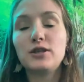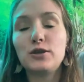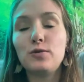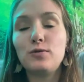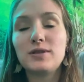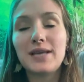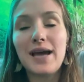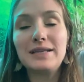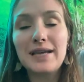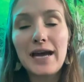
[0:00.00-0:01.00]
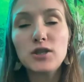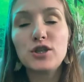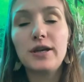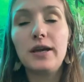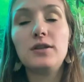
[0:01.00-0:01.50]
to set
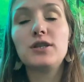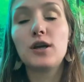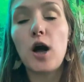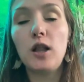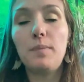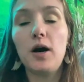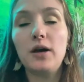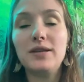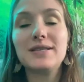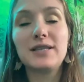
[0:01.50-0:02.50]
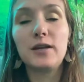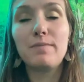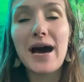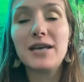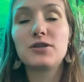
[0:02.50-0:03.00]
intention to call upon the Ascended
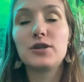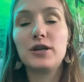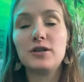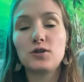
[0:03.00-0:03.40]
Masters,